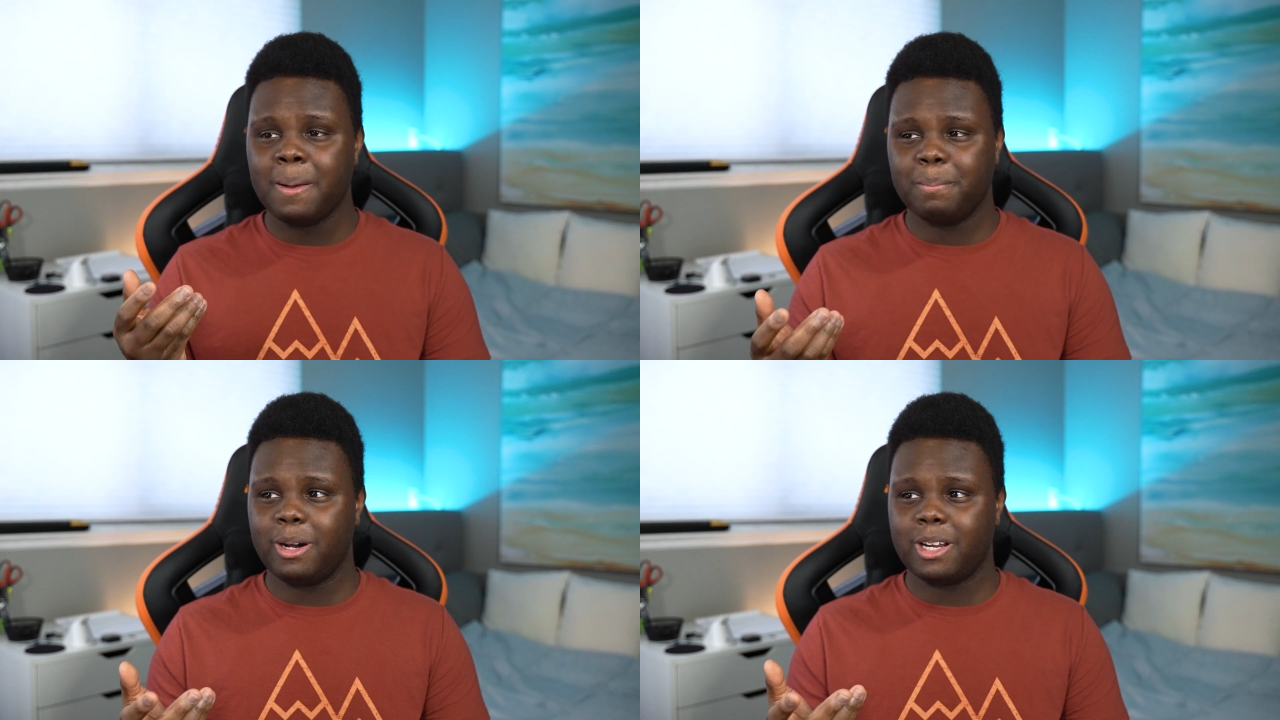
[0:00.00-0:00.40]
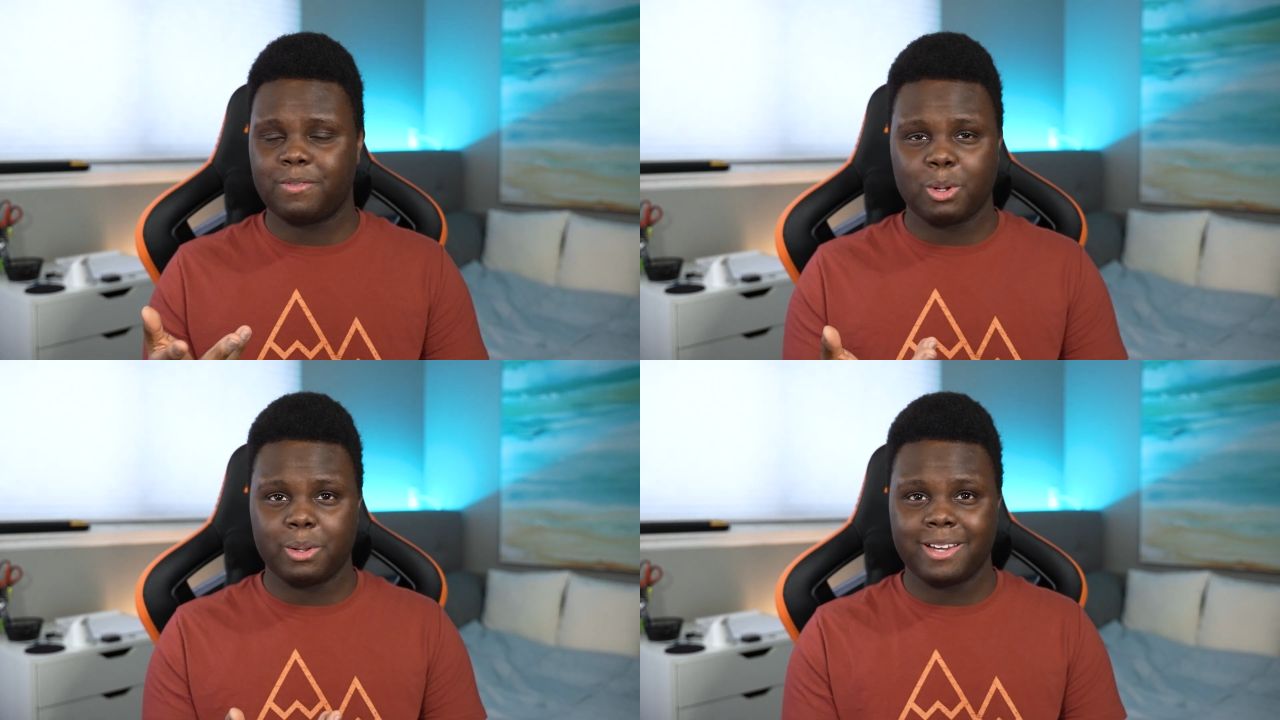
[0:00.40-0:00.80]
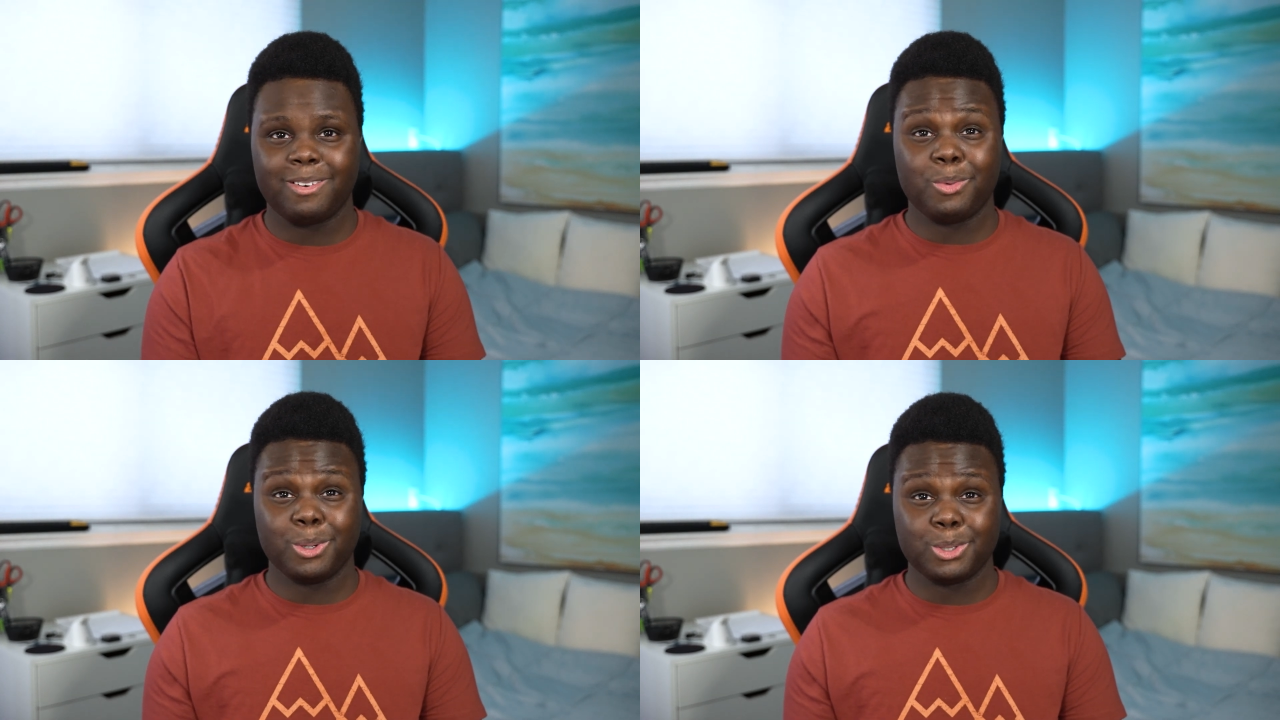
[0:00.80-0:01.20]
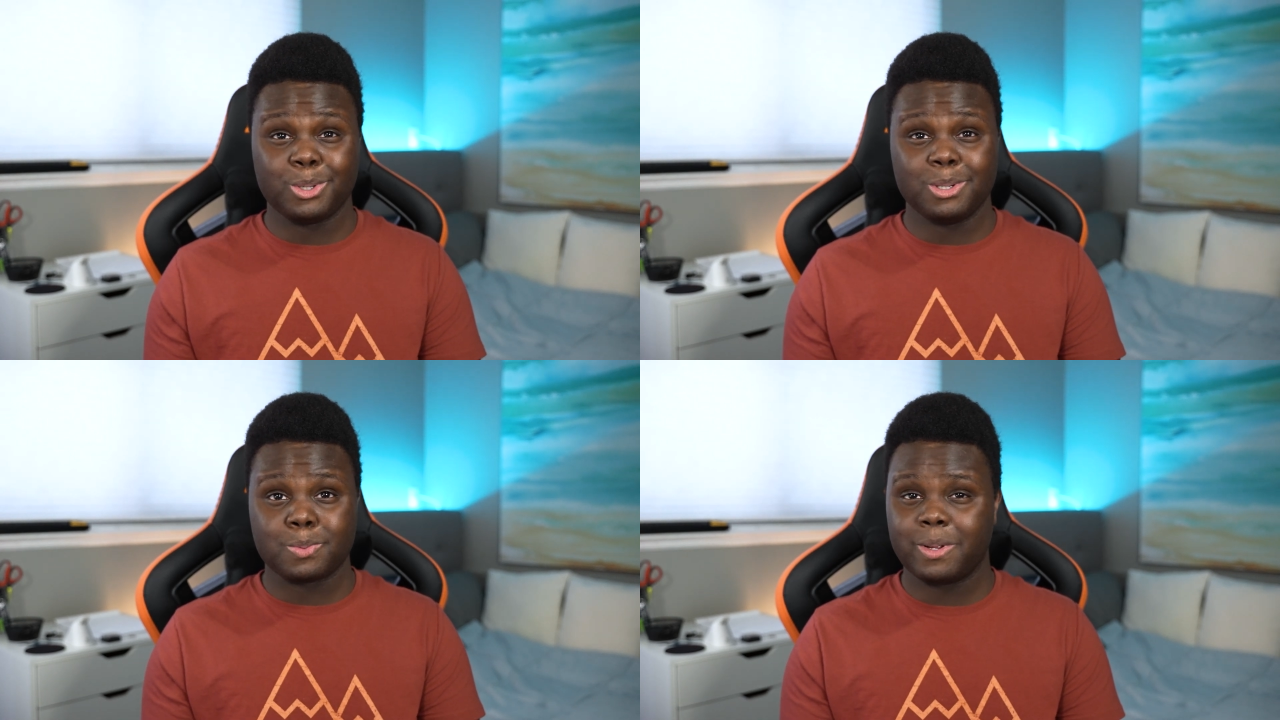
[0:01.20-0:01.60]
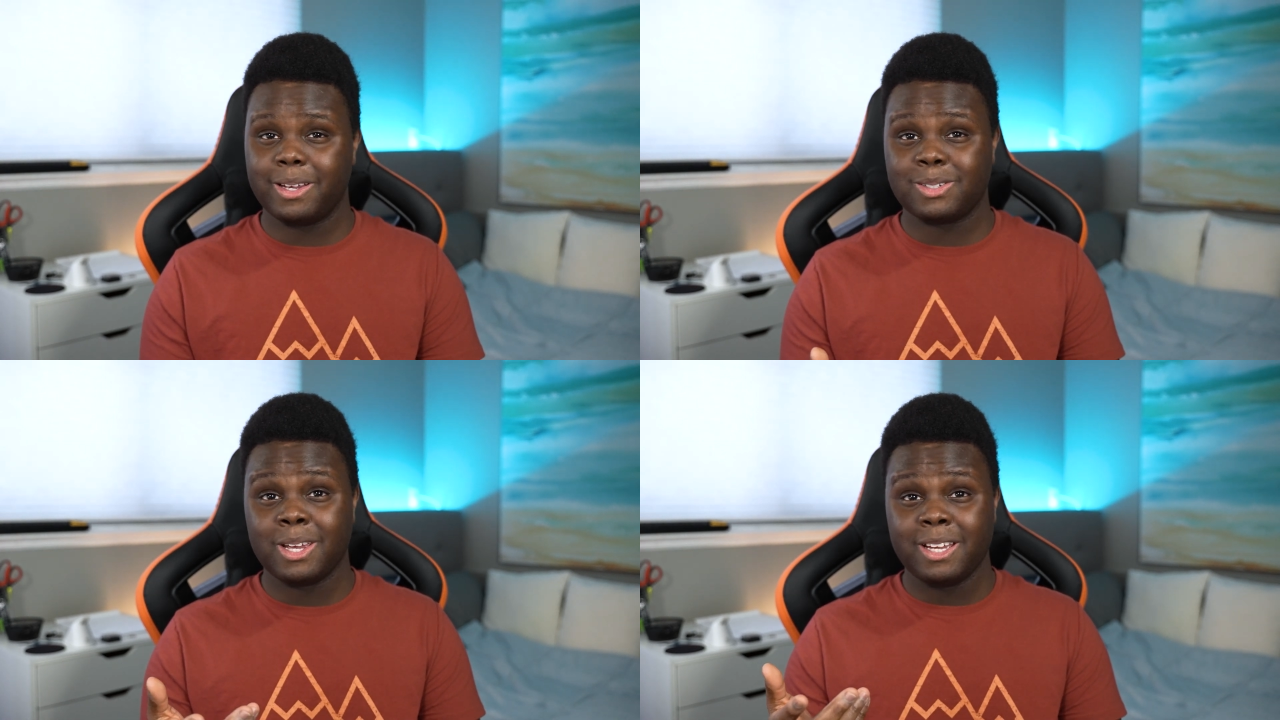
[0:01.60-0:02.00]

But if you only have 1 or 2 displays,